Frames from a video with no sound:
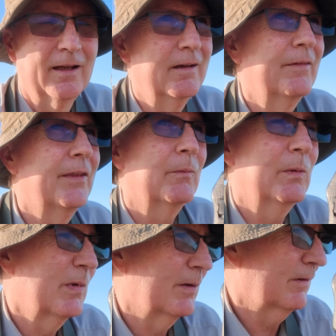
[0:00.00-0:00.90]
And I think we
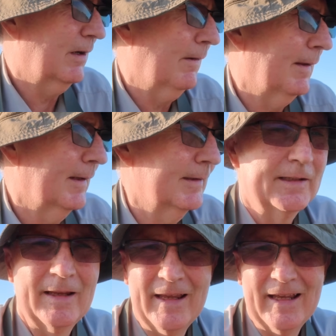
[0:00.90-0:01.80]
might regret this
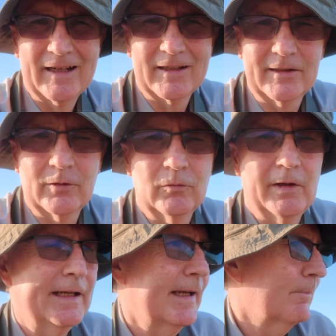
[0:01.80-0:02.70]
because it's
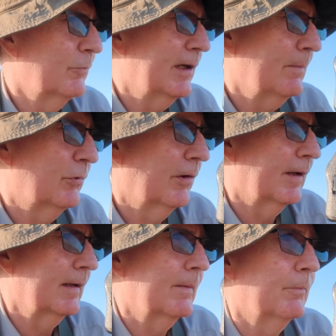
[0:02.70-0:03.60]
already getting pretty
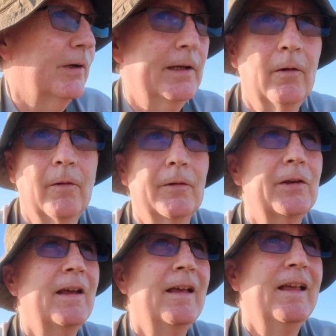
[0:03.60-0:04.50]
bright and pretty hot.
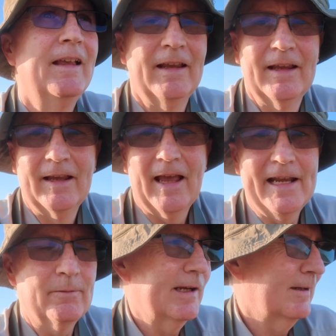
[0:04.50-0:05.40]

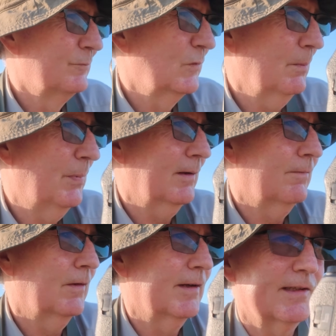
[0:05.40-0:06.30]
Anyway, the
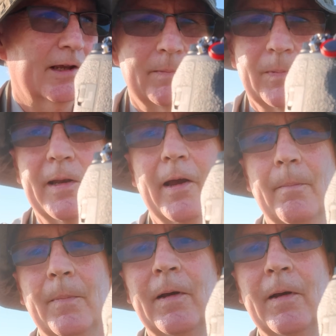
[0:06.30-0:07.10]
butterflies opened up.